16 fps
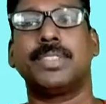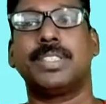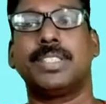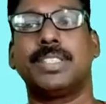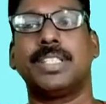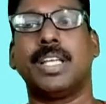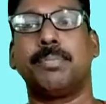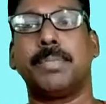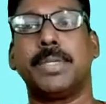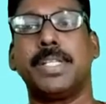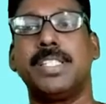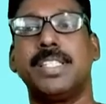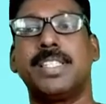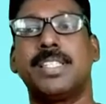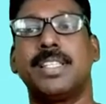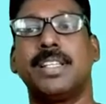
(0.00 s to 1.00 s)
That
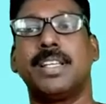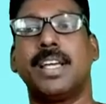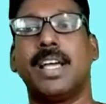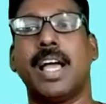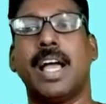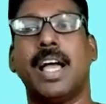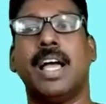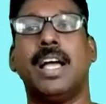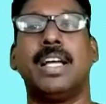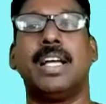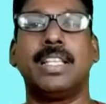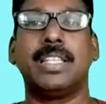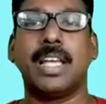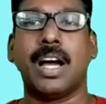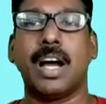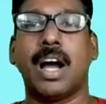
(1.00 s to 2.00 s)
means
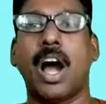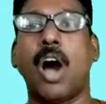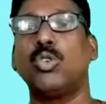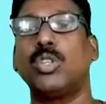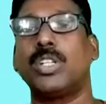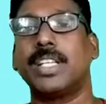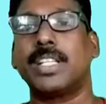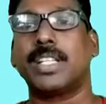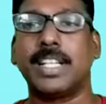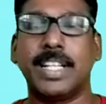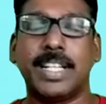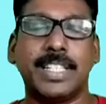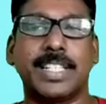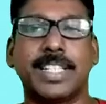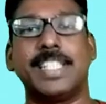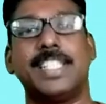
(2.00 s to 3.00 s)
the
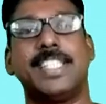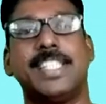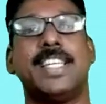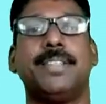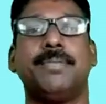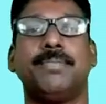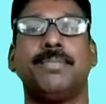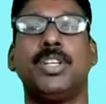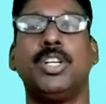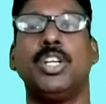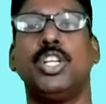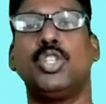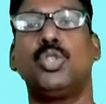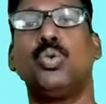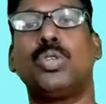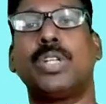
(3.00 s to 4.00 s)
outer region.
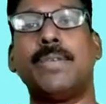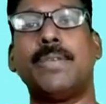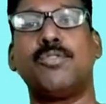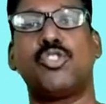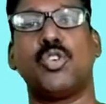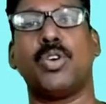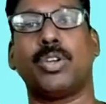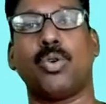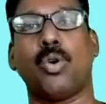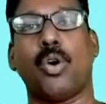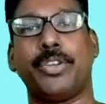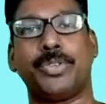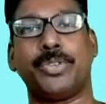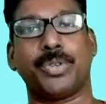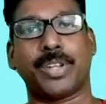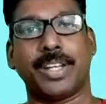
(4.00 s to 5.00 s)
2 times you are
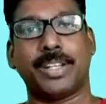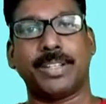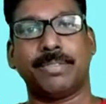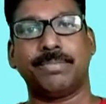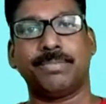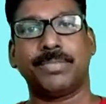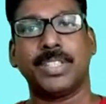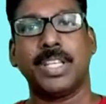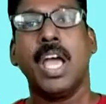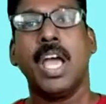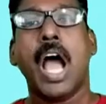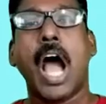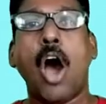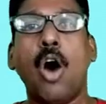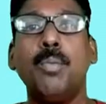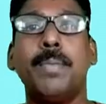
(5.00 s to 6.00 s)
going to run.
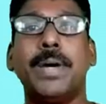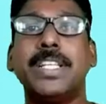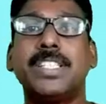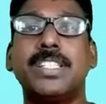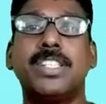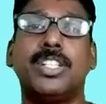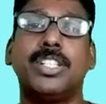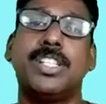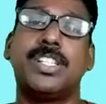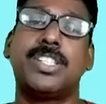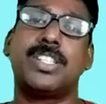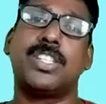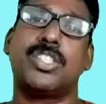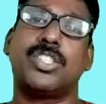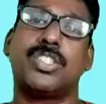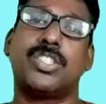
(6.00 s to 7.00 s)
How much
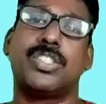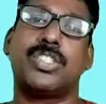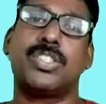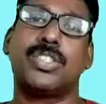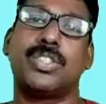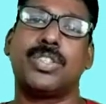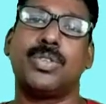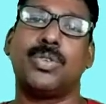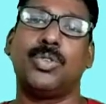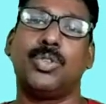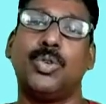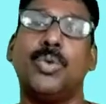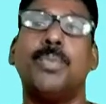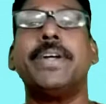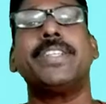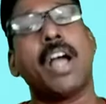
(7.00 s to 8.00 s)
distance
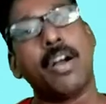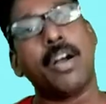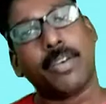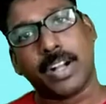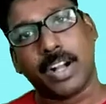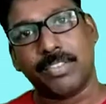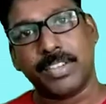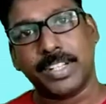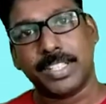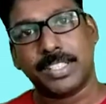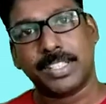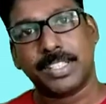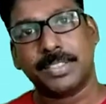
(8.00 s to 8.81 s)
you might have covered?